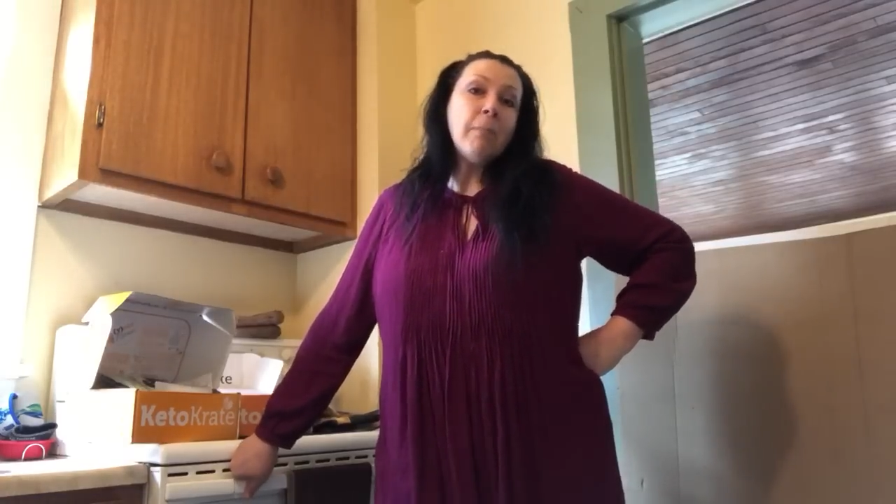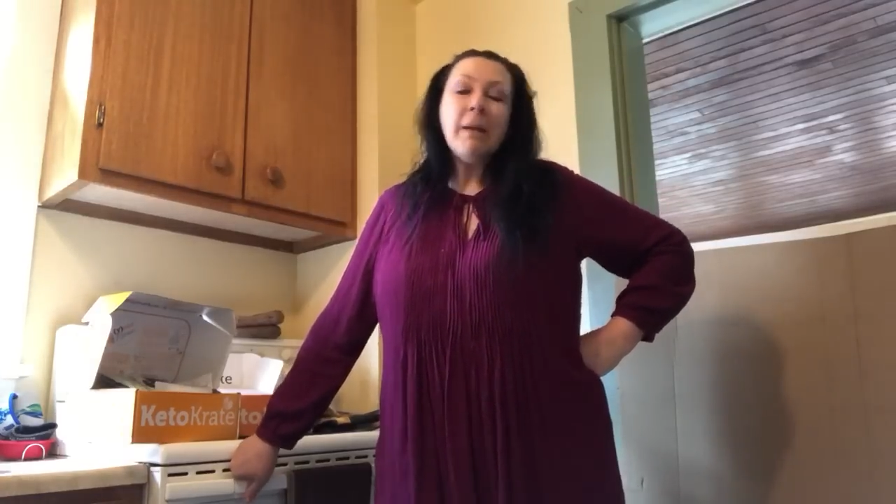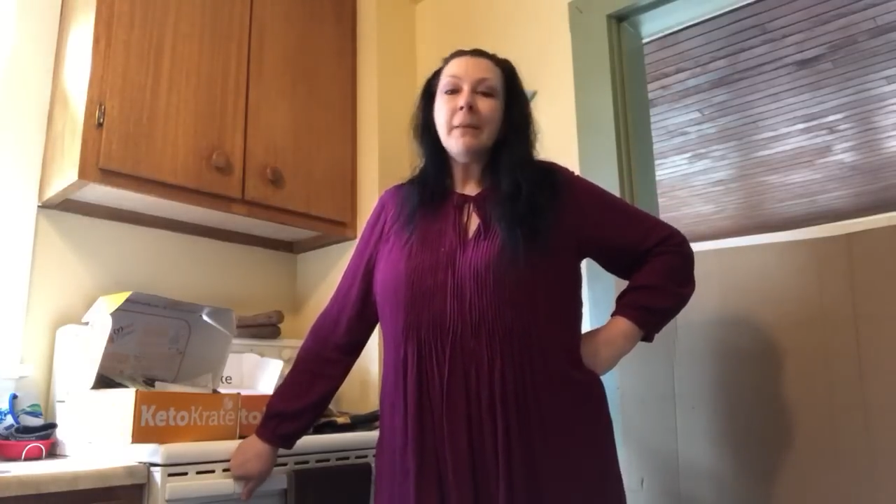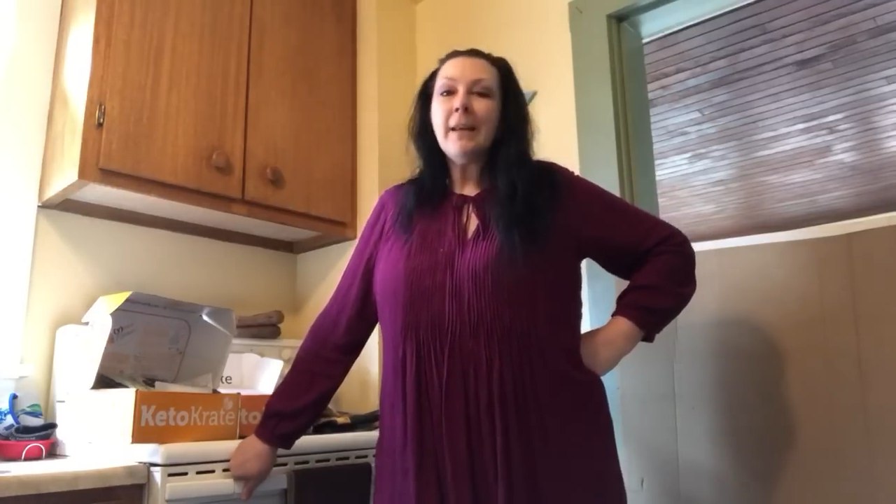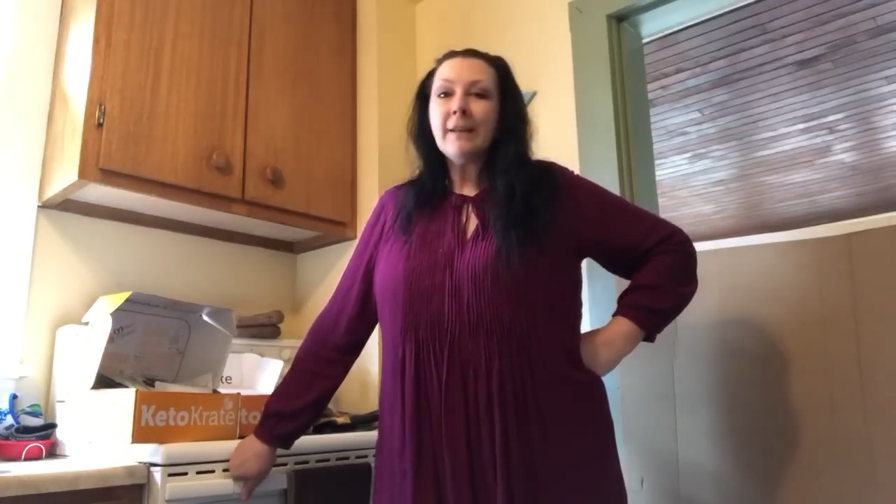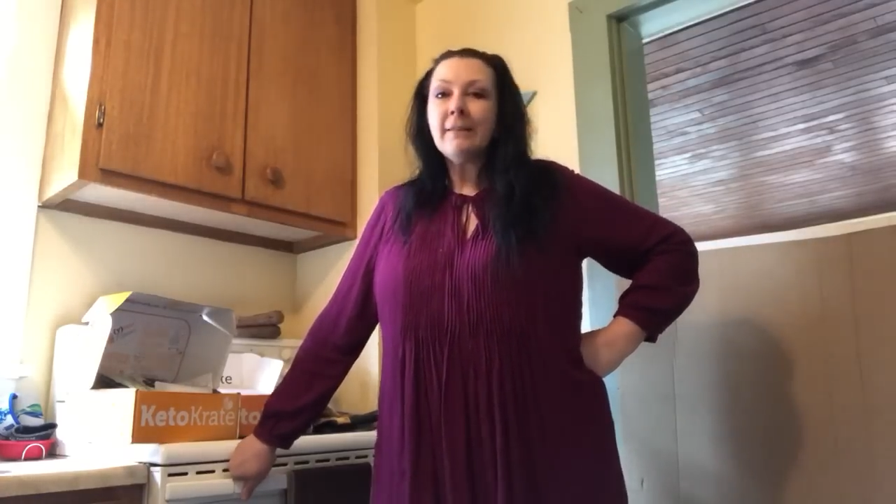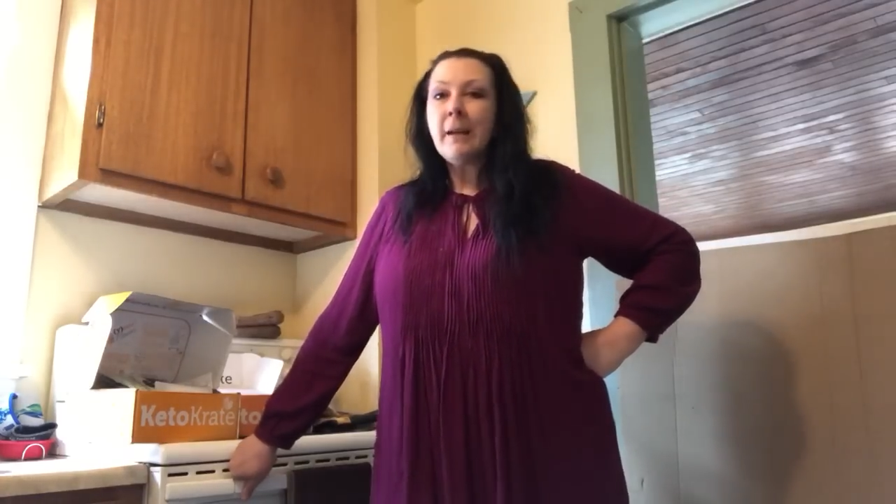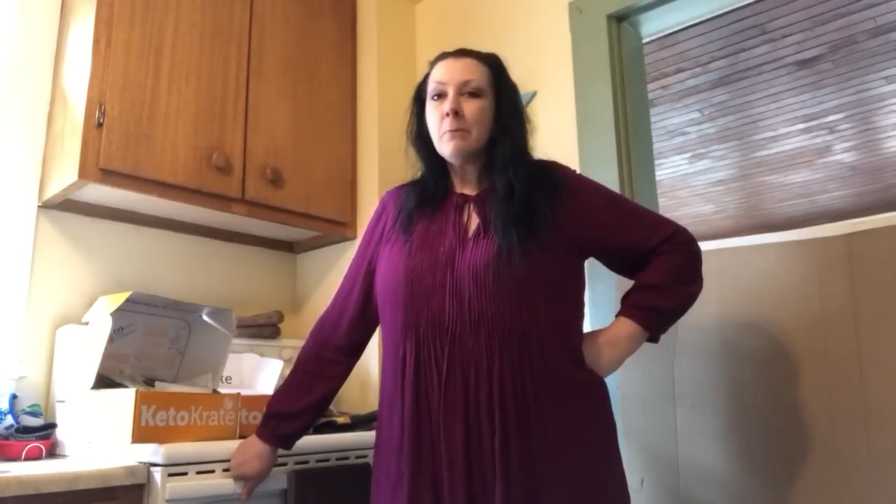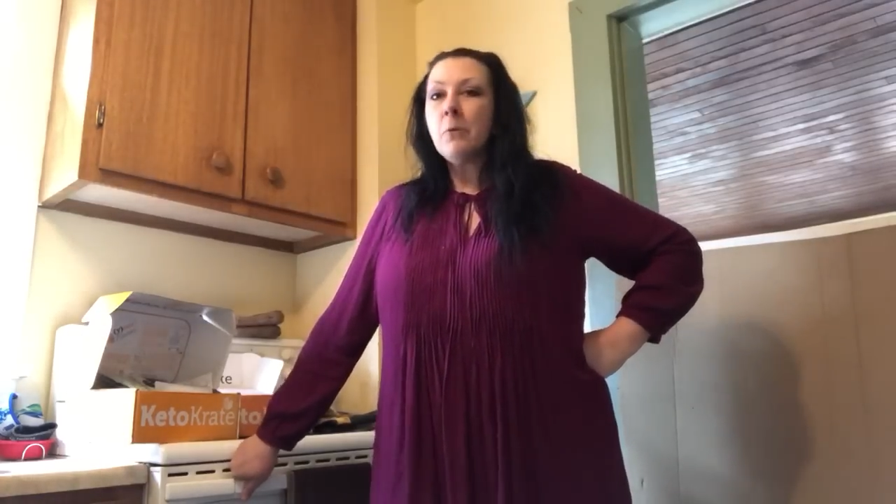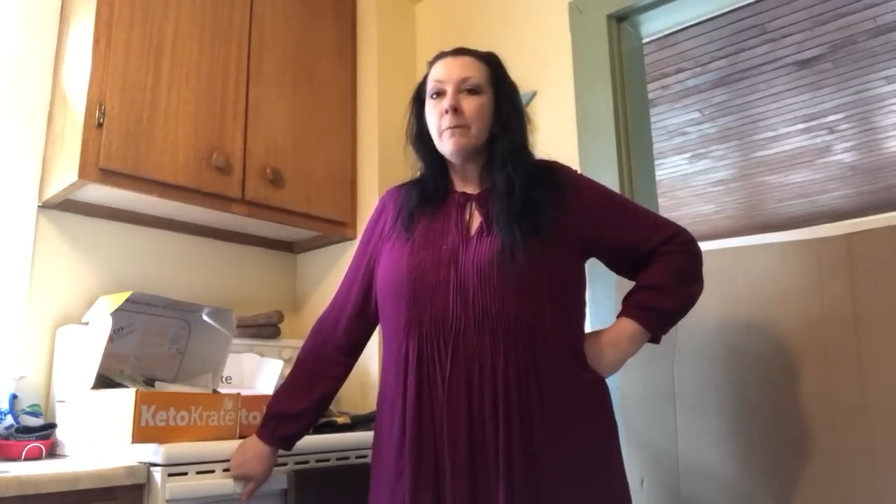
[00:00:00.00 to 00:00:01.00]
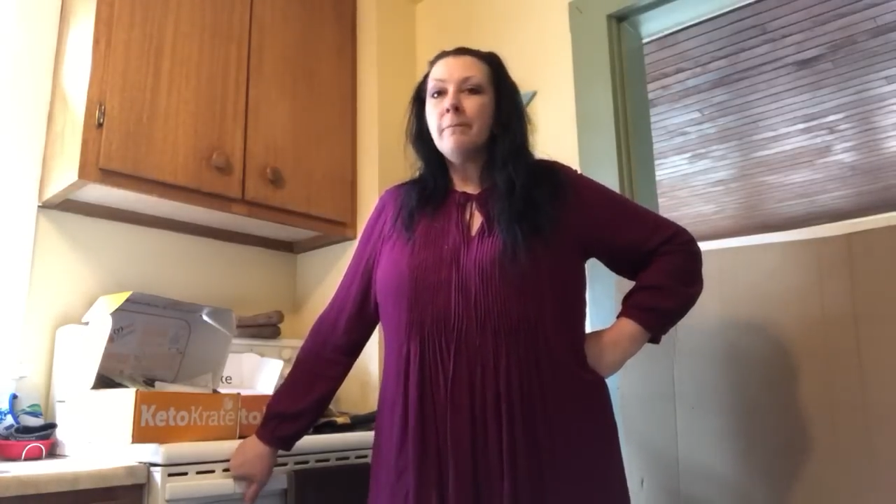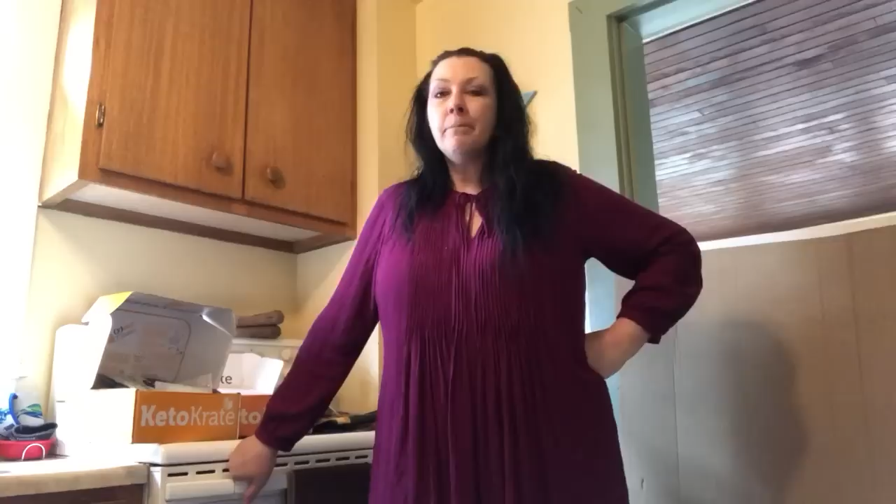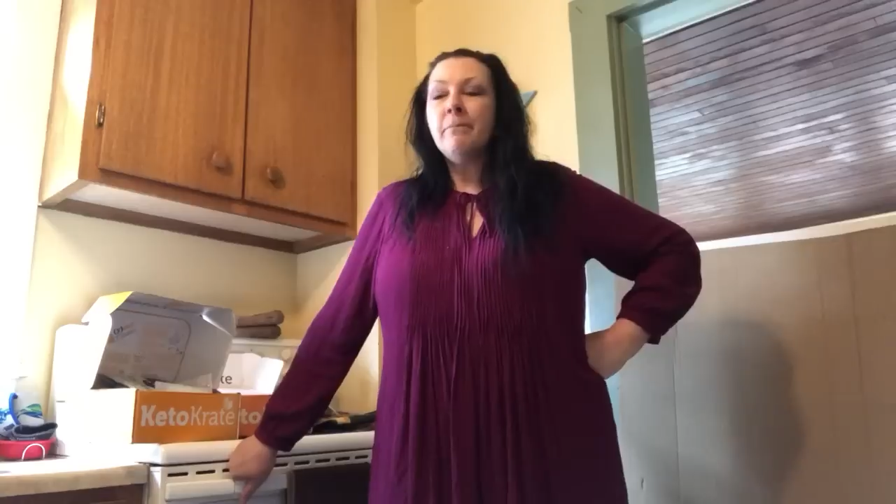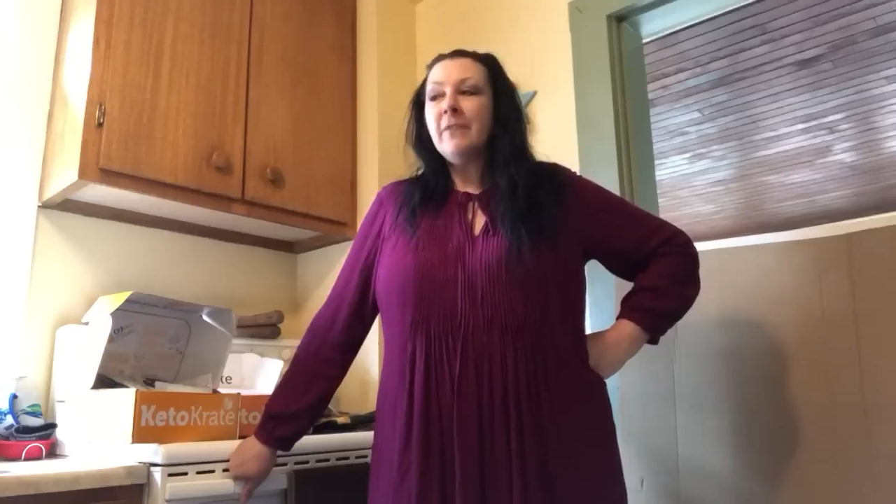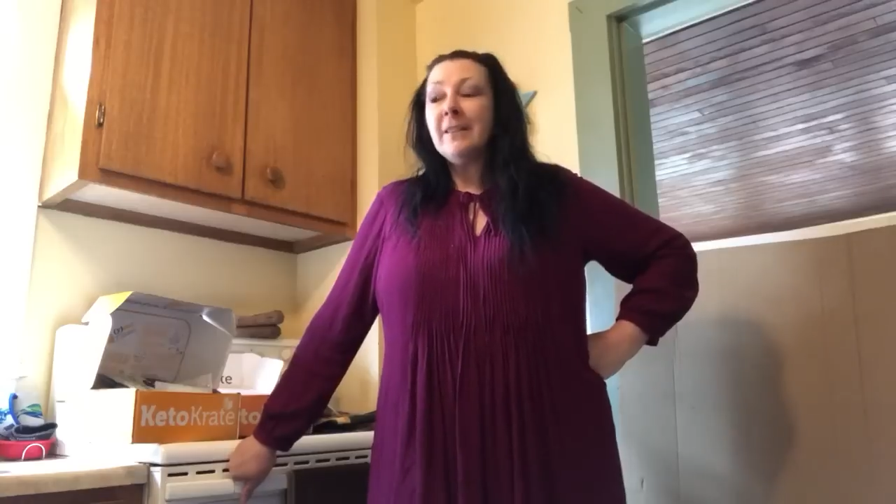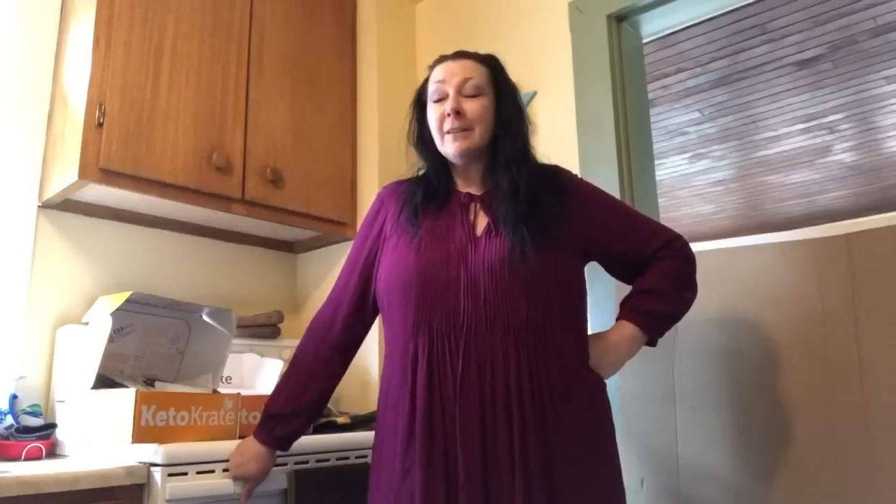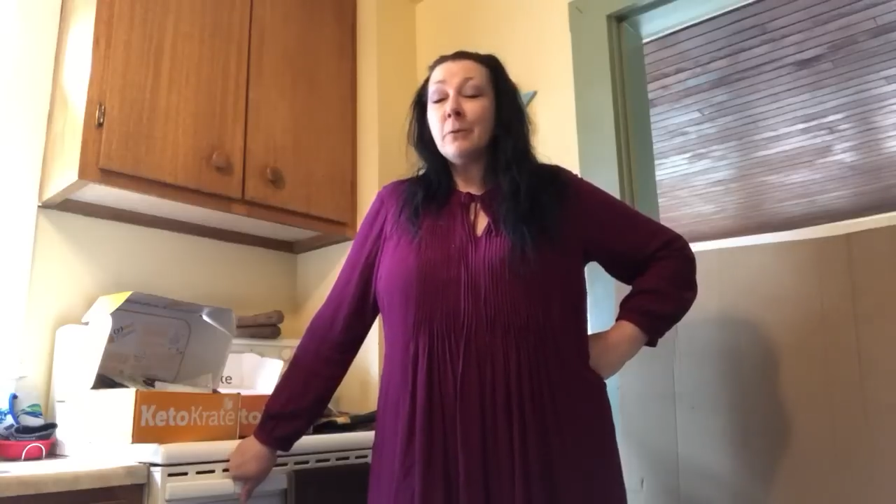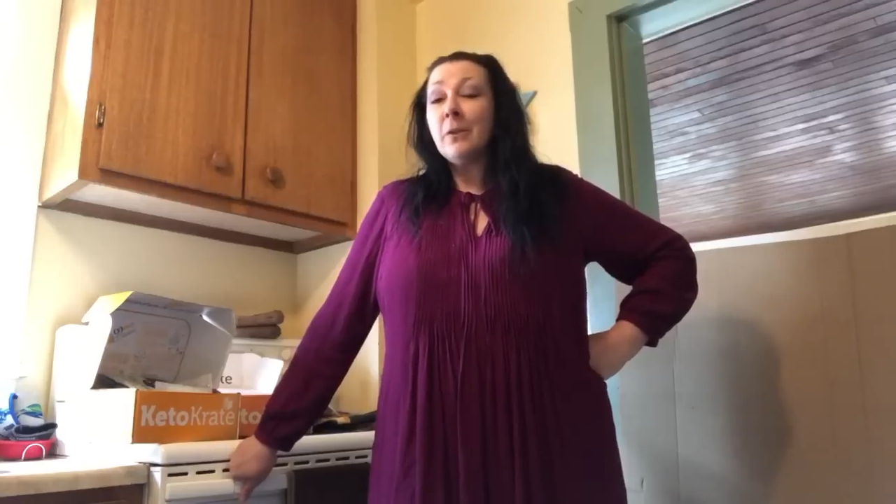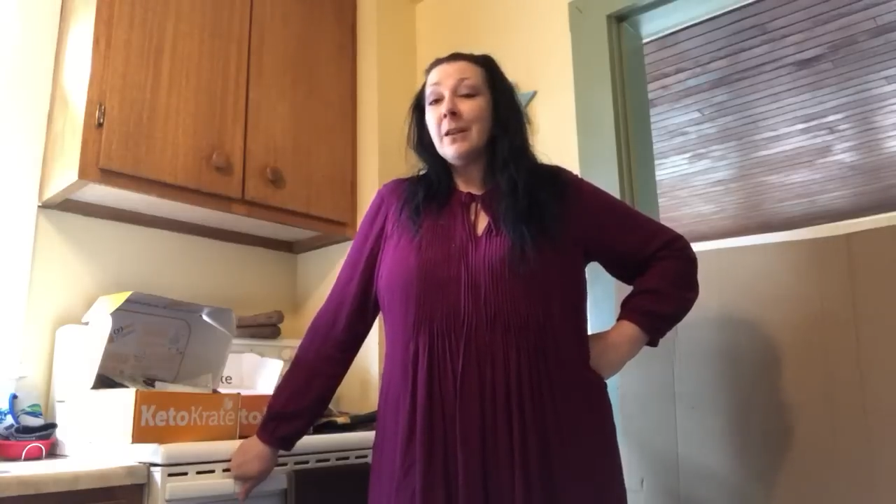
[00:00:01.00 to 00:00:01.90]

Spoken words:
Maybe next time we'll visit with